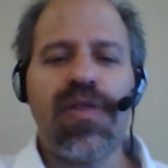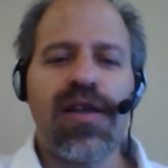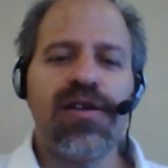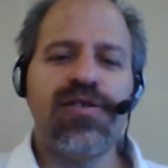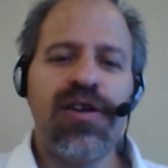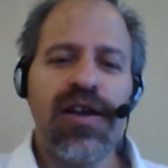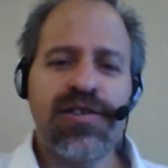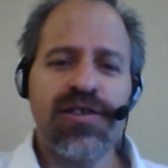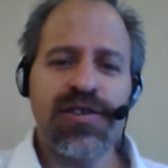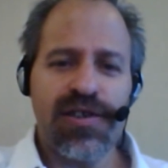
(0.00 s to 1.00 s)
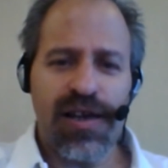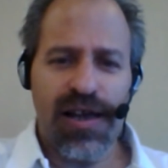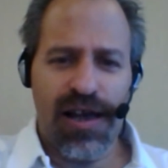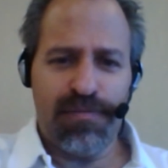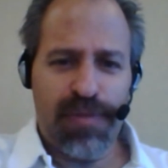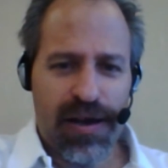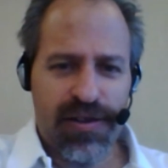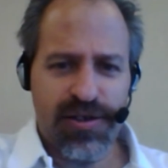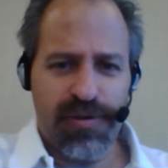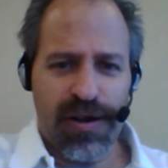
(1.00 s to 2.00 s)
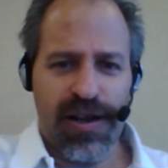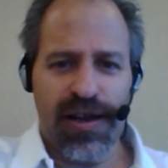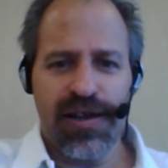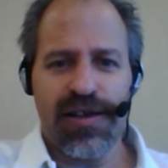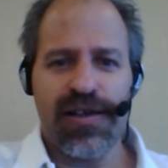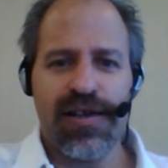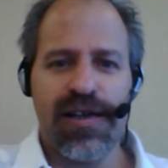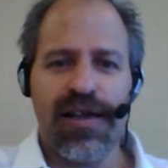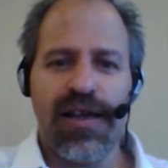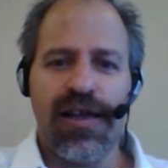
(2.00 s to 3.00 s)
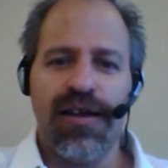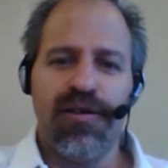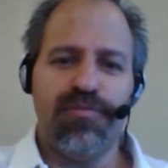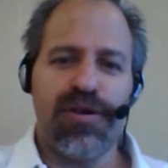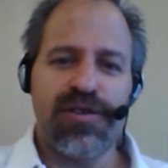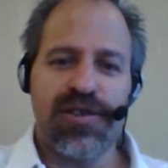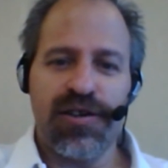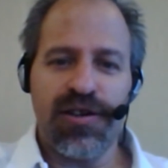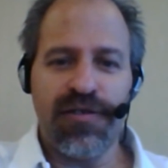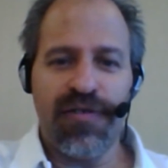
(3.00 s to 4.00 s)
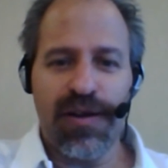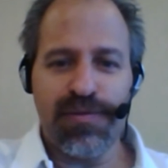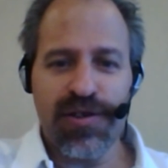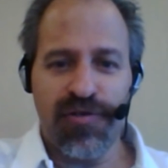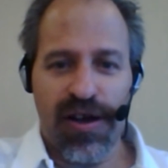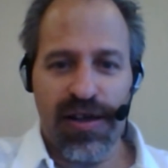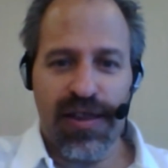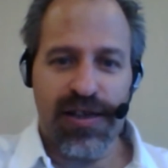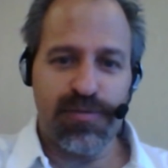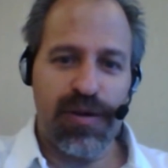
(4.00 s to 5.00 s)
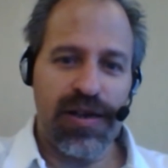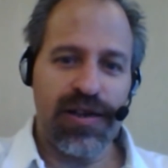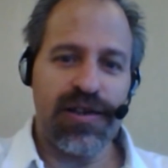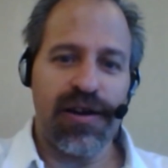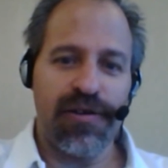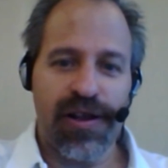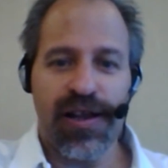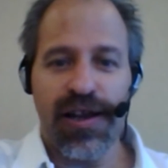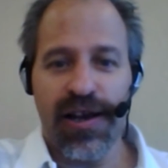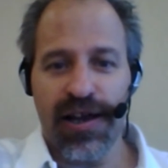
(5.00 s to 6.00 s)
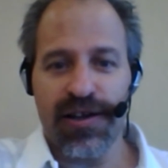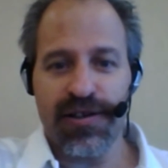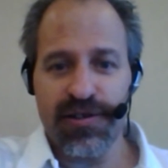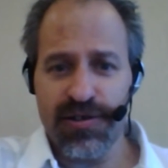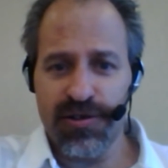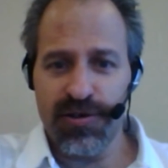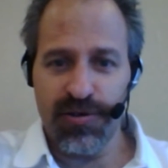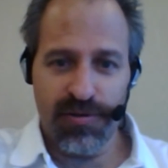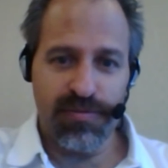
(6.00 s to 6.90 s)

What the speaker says: So let's just unpack this quickly. Monsanto develops a drug that's been directly linked to